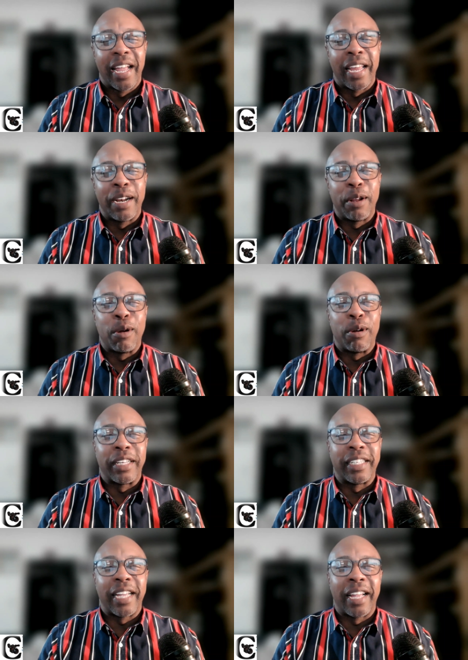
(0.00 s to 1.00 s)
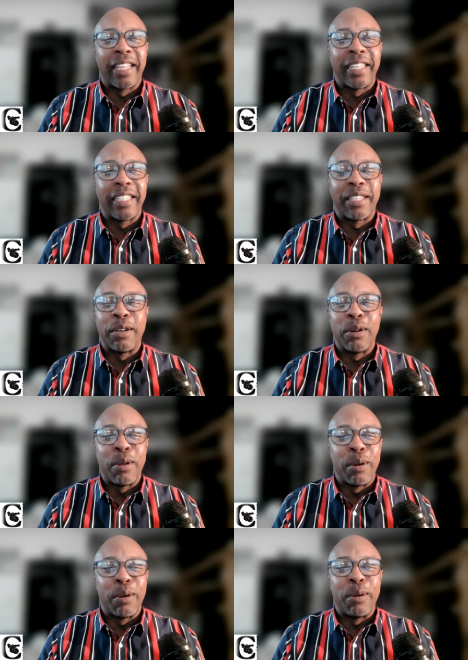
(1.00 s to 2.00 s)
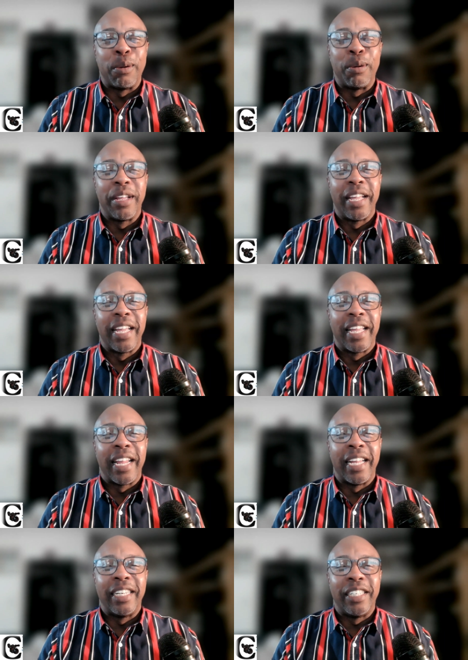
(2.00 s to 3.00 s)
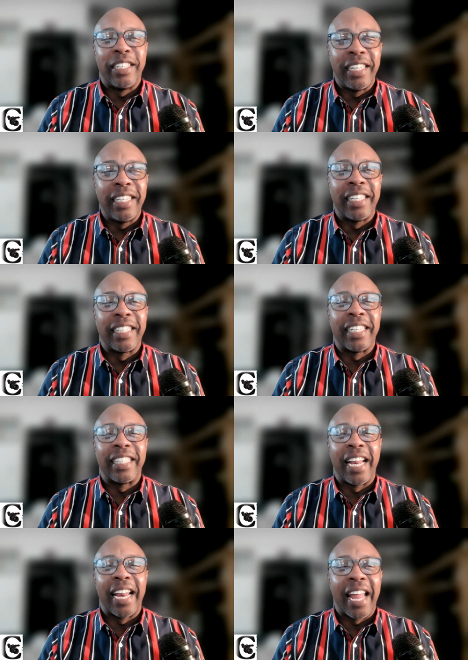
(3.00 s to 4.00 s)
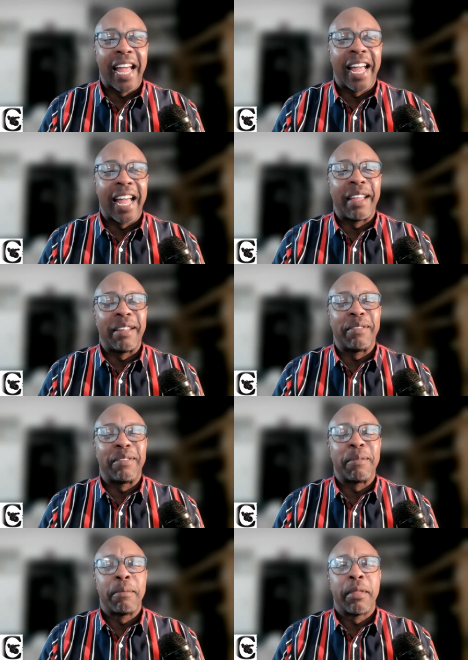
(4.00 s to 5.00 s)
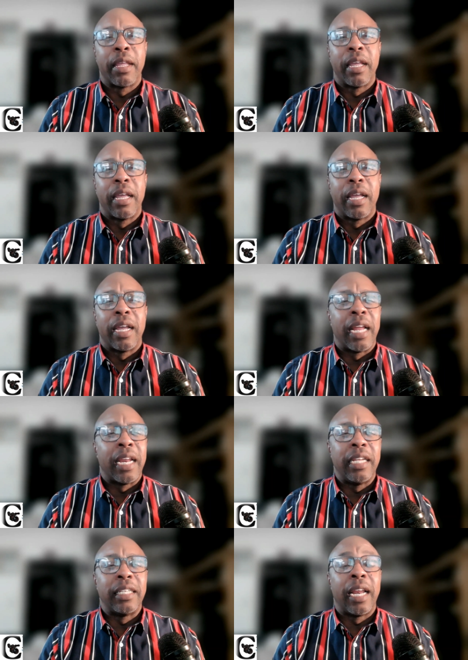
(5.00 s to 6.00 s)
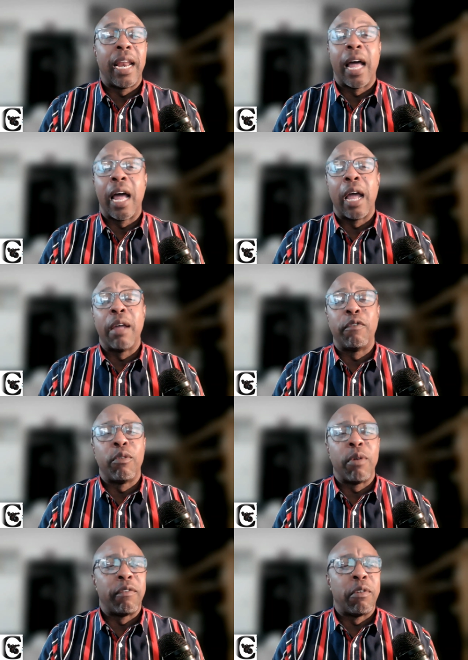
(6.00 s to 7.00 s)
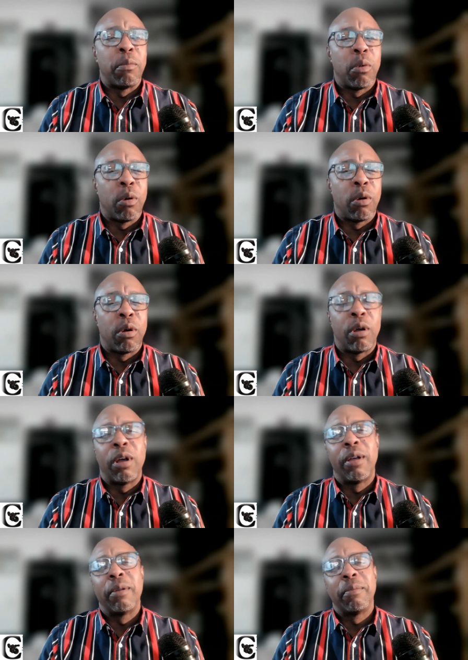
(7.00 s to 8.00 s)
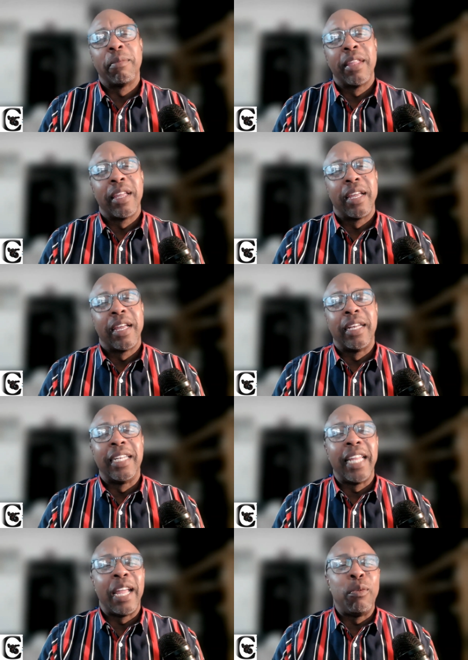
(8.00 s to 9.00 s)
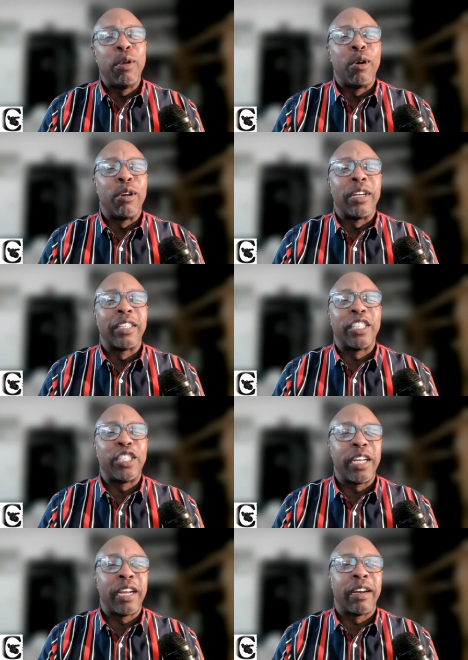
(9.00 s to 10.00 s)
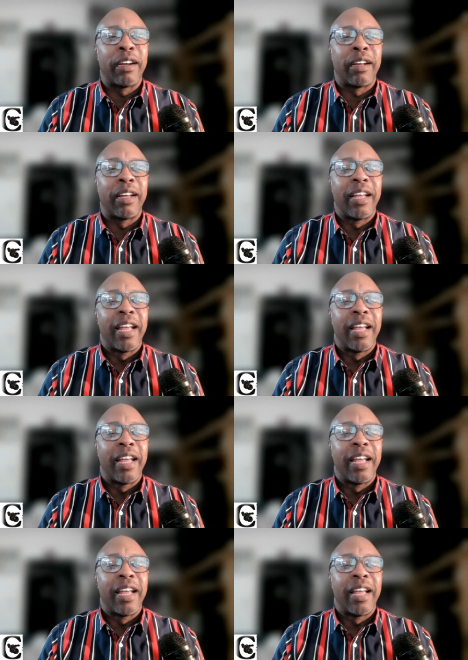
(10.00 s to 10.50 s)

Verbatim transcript: And it causes others to know that Jesus is alive and that he's alive forevermore. And today we're going to share